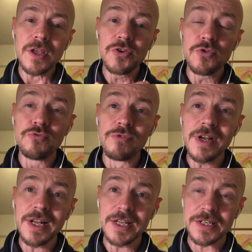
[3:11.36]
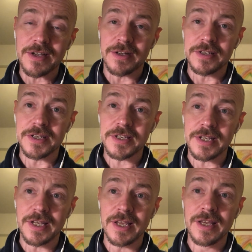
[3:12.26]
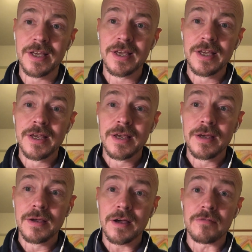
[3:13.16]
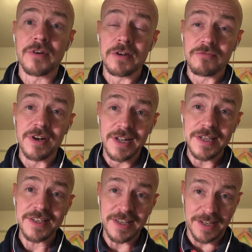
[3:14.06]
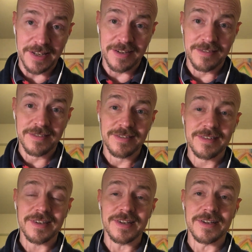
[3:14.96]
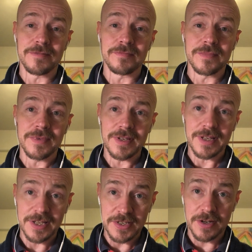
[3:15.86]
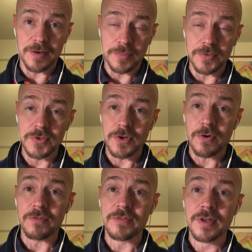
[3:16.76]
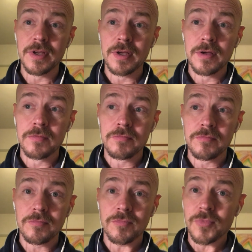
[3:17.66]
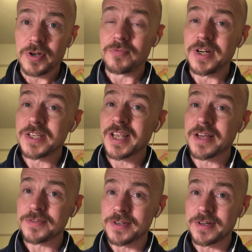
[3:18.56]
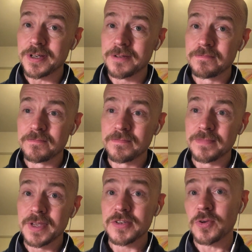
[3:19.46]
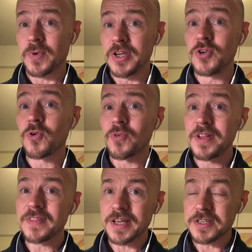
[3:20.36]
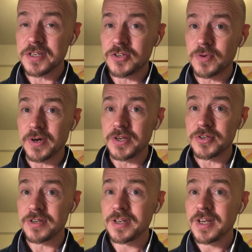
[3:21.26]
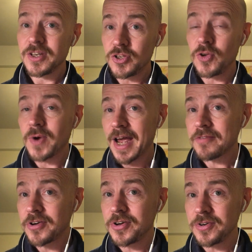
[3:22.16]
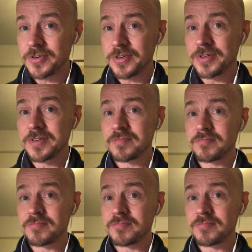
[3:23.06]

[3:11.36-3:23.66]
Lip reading: you really start to see a very realistic examples of what it really sounds like. So when you're in that situation, you have heard